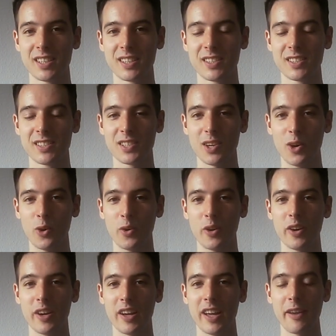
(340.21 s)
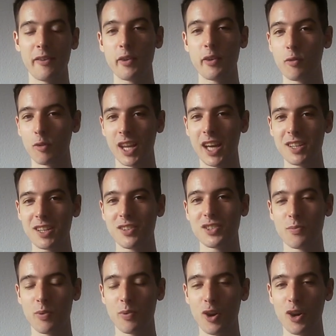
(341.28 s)
So if you would like to
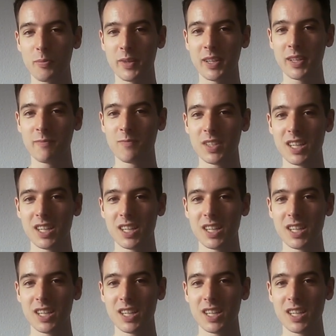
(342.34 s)
support me,